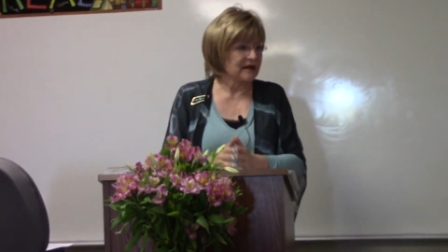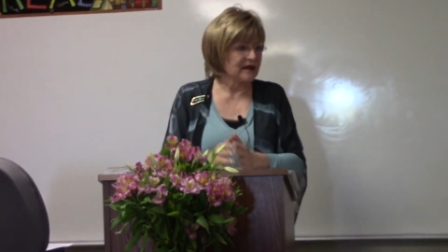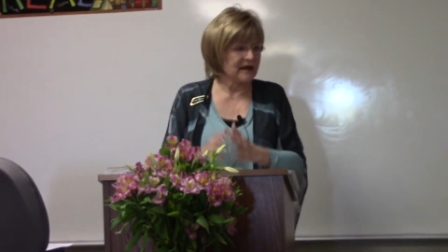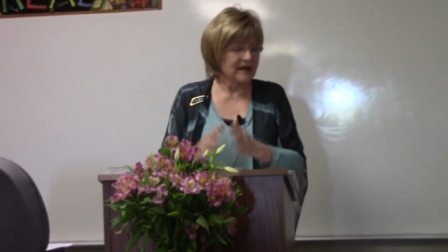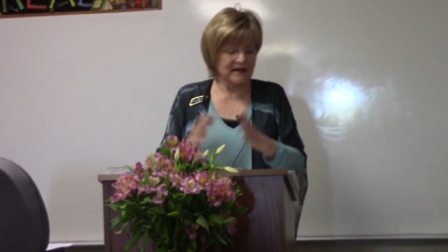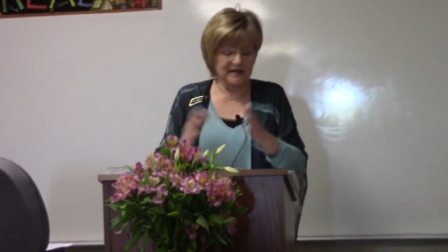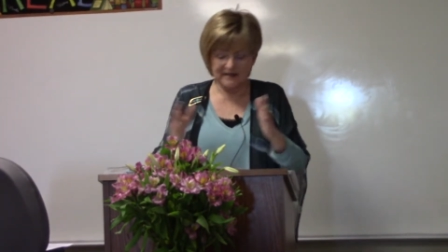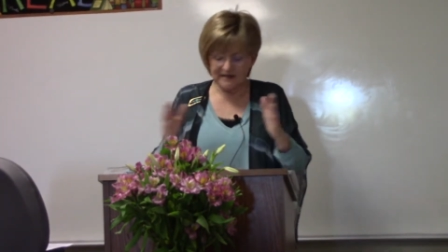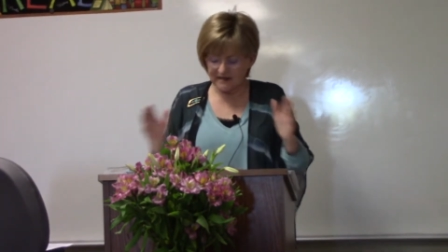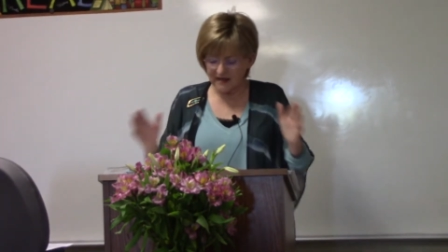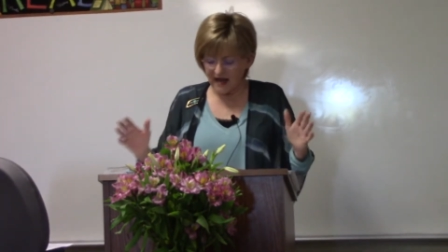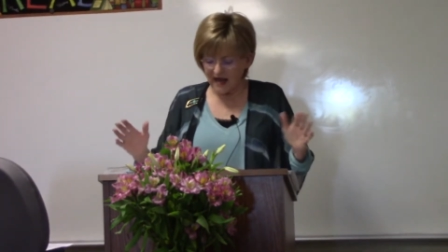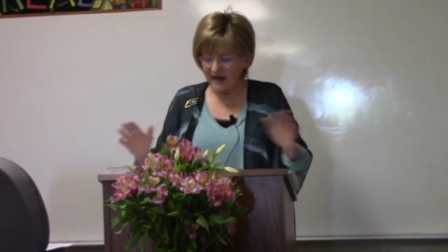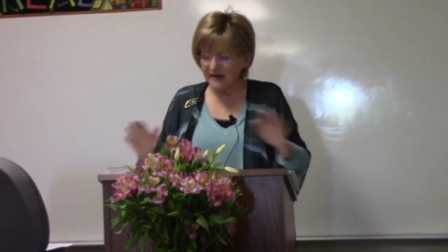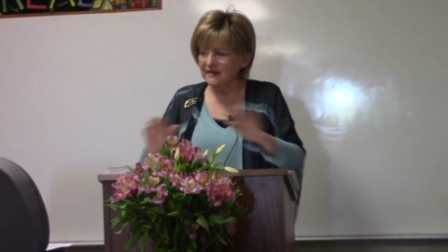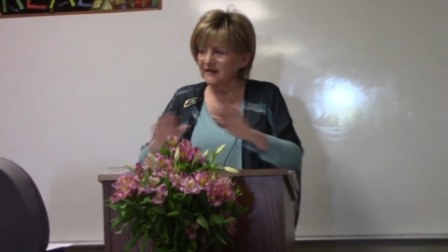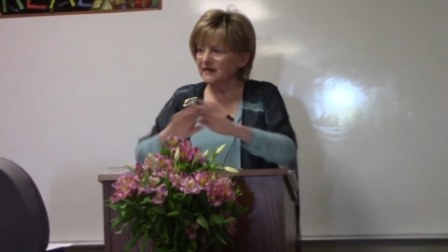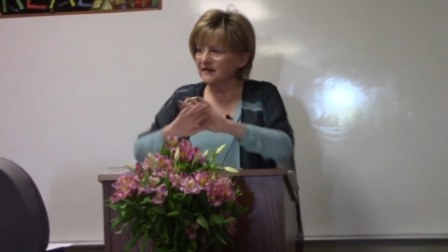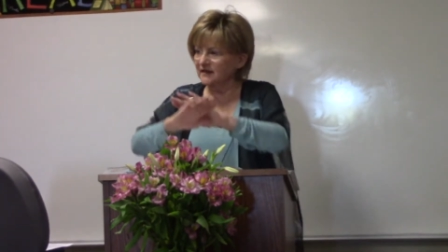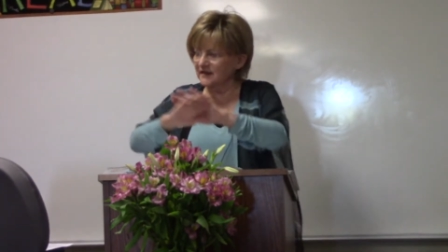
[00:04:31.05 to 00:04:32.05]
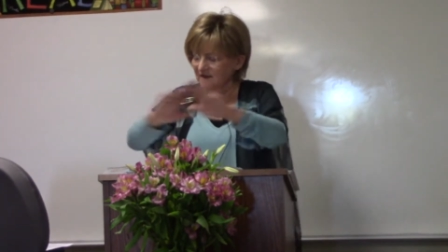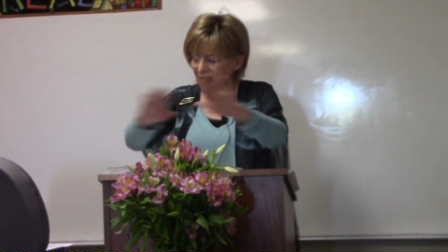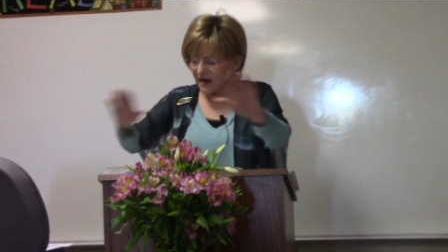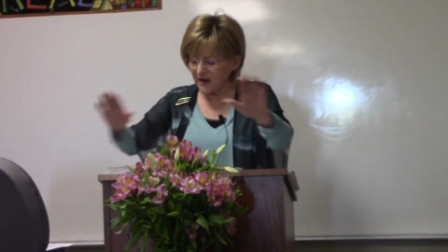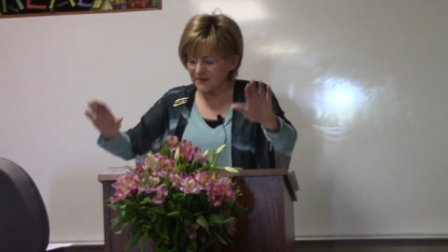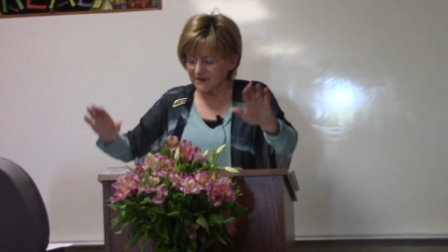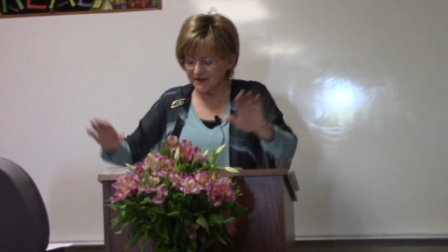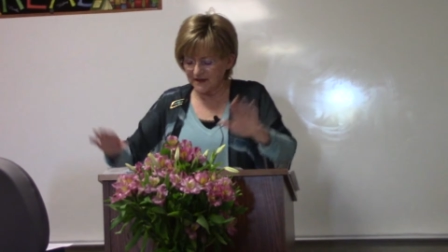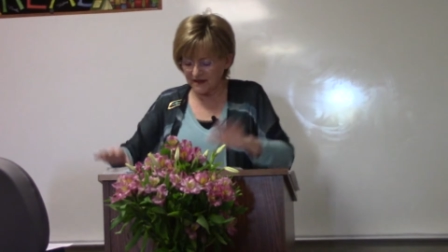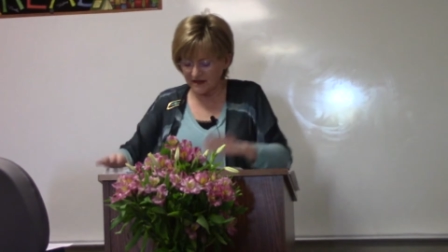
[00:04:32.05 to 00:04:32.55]
He decides, he
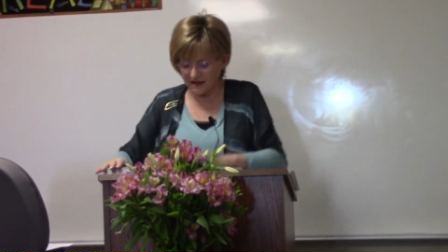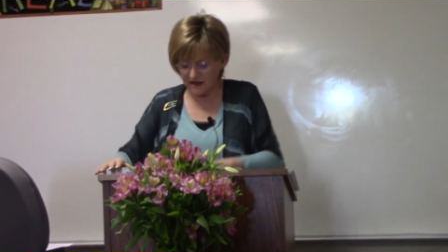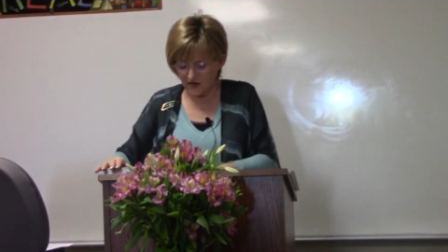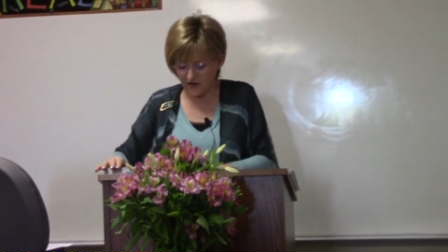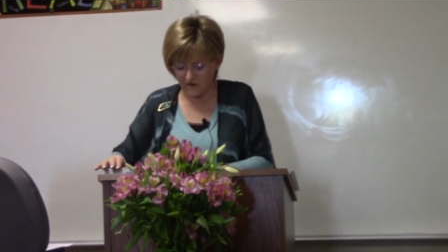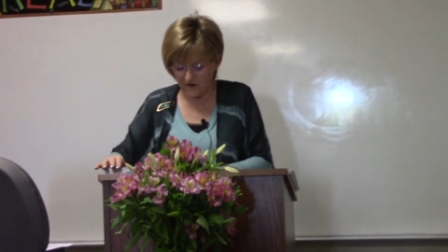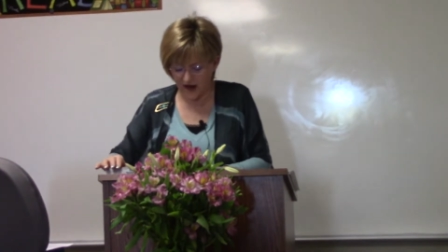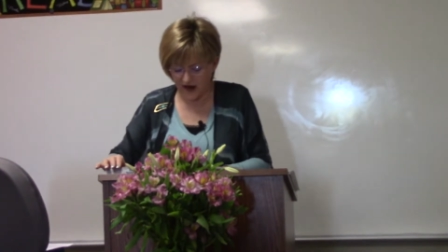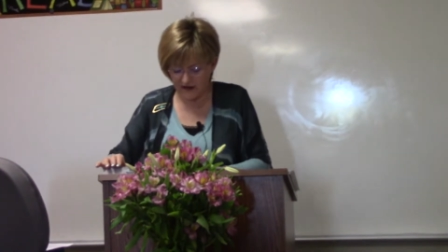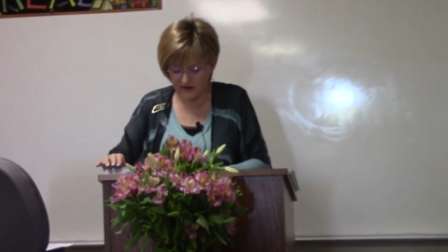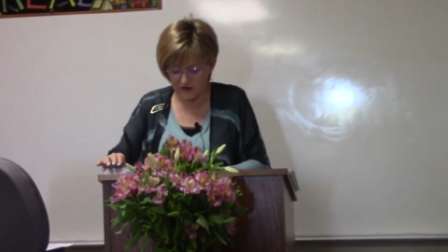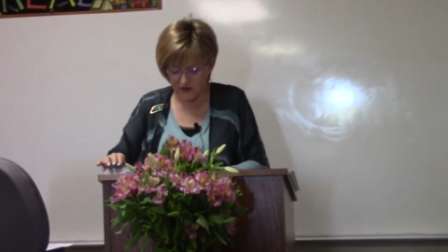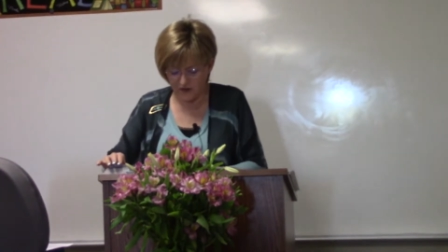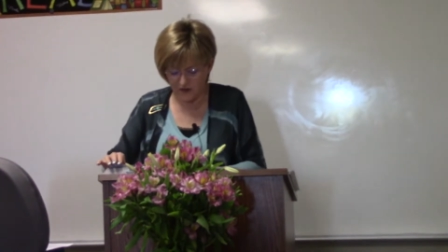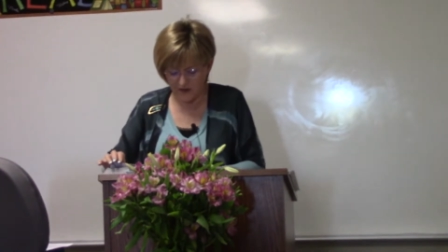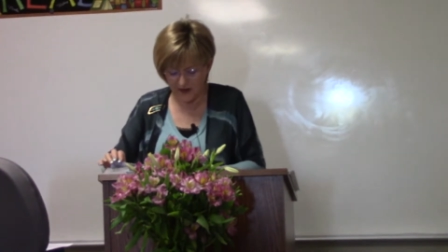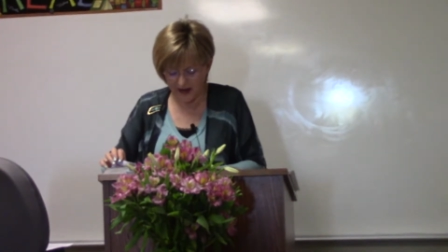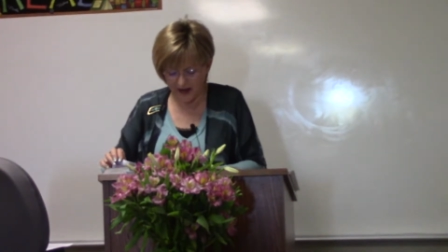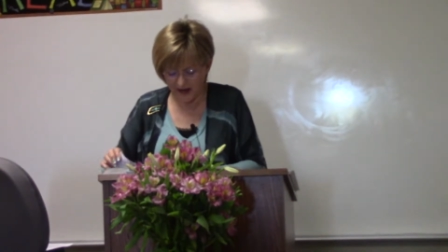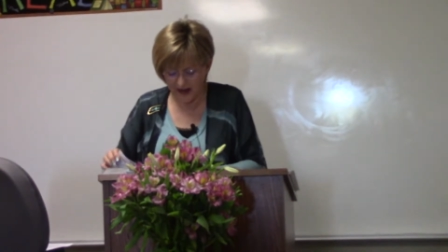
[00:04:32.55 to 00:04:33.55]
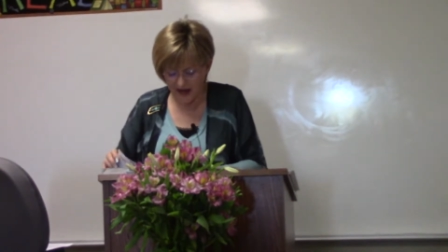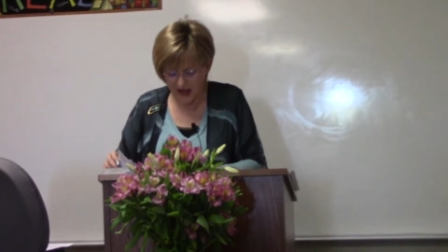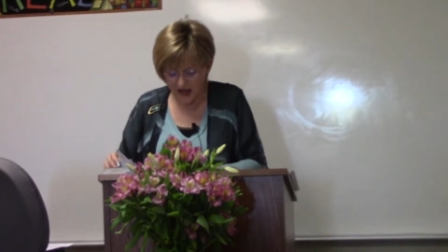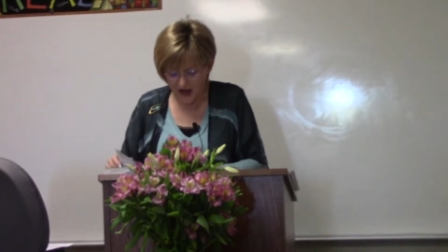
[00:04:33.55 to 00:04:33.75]
stops it, and you've got to obey.